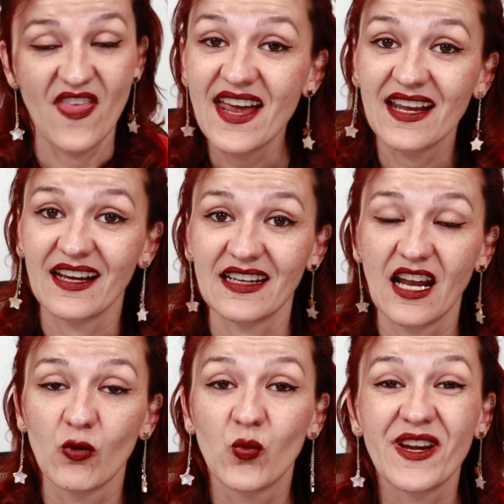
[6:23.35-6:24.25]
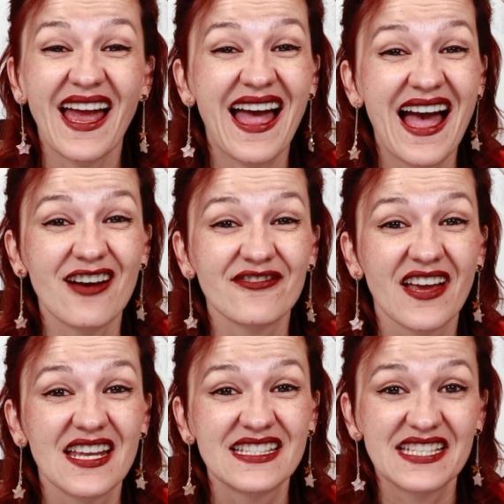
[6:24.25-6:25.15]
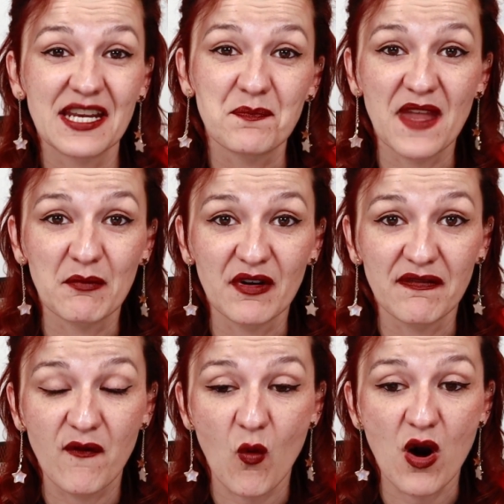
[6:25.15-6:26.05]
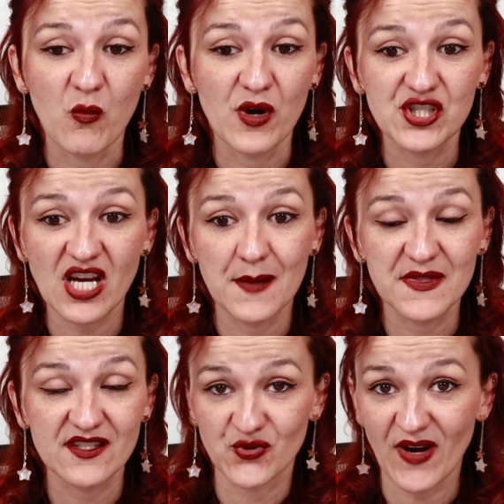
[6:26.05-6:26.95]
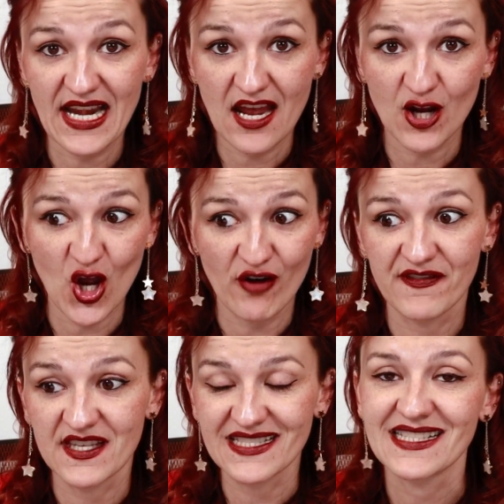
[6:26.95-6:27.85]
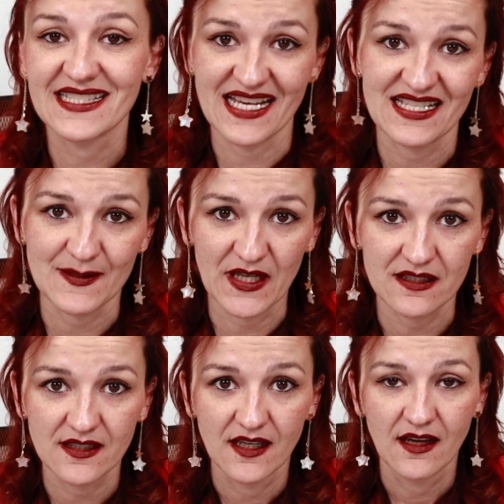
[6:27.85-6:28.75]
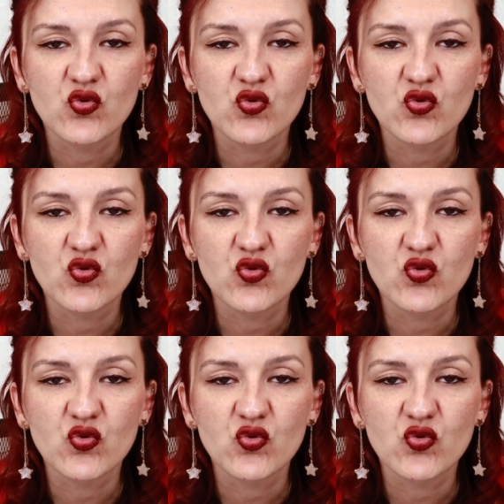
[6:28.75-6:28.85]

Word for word: Then we have tip number four, which comes straight out of this assessment.